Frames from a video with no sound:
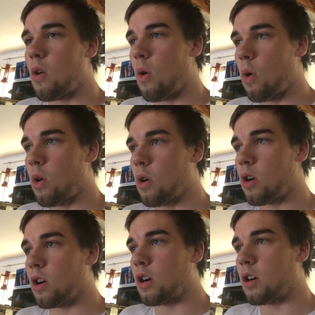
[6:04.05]

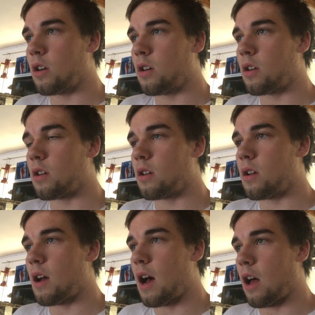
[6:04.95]
or
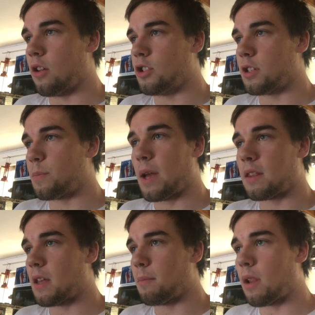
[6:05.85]
I'll just
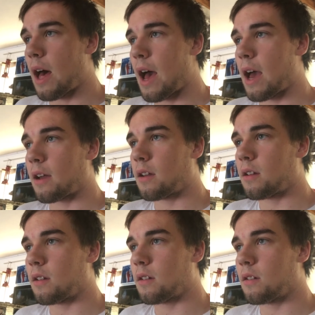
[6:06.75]
paint them black.
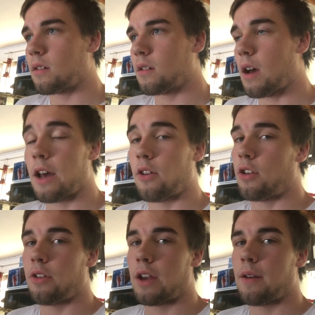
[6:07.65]
I don't
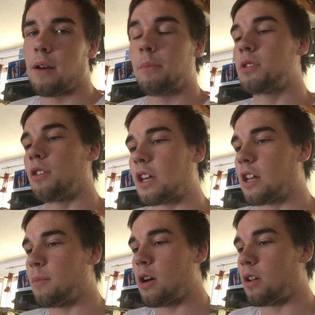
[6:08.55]
know yet. I'm still
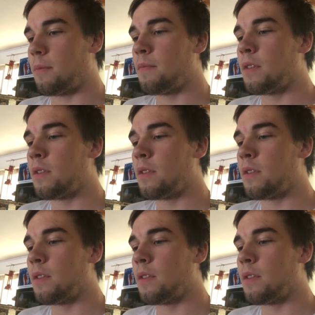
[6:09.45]
thinking about it.